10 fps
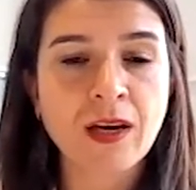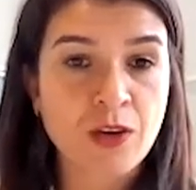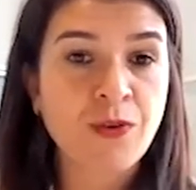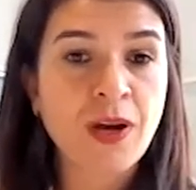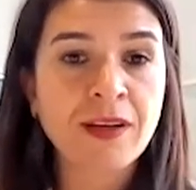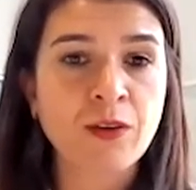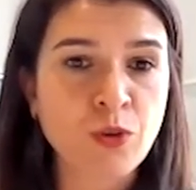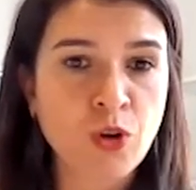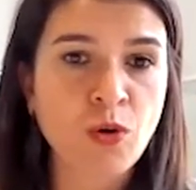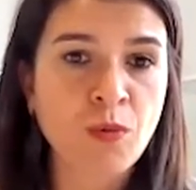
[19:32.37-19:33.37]
if I
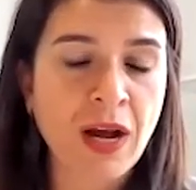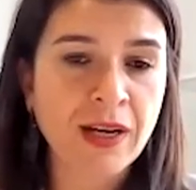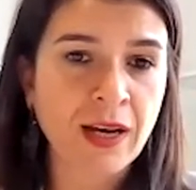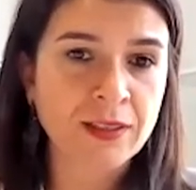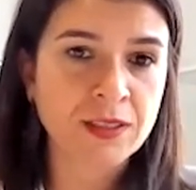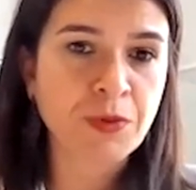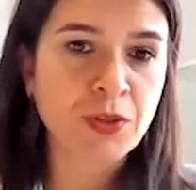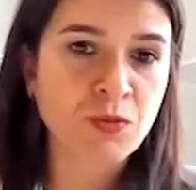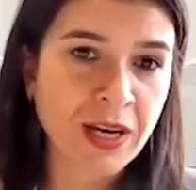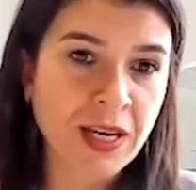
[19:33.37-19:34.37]
go back and
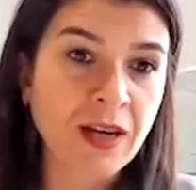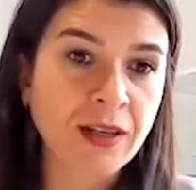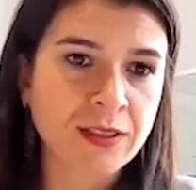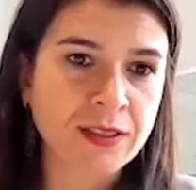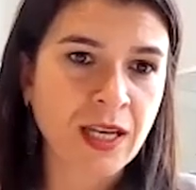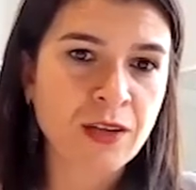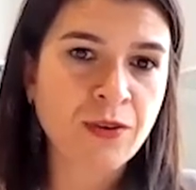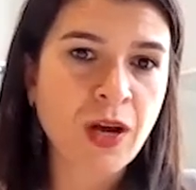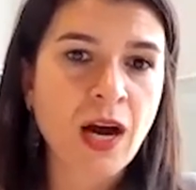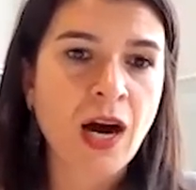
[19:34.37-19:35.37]
speak to my younger
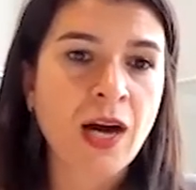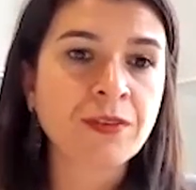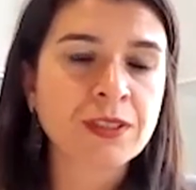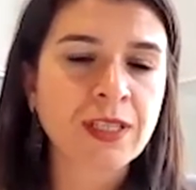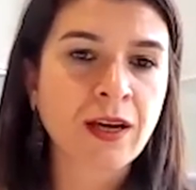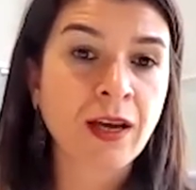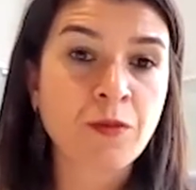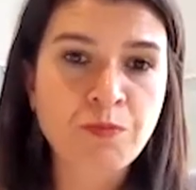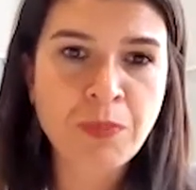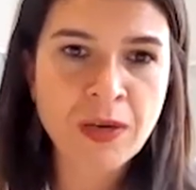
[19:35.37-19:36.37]
self, I will
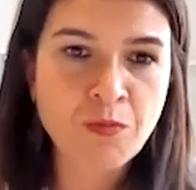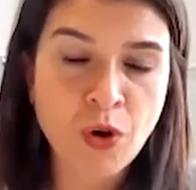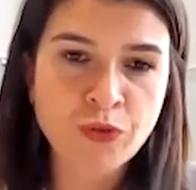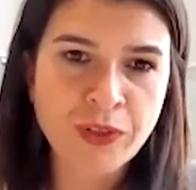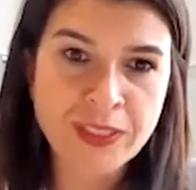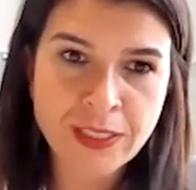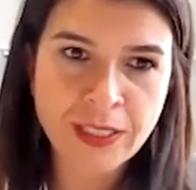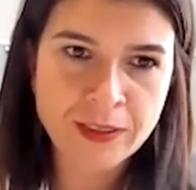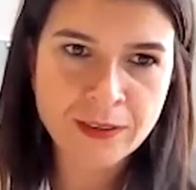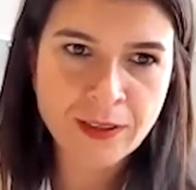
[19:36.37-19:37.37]
say be more
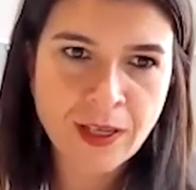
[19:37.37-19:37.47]
resilient.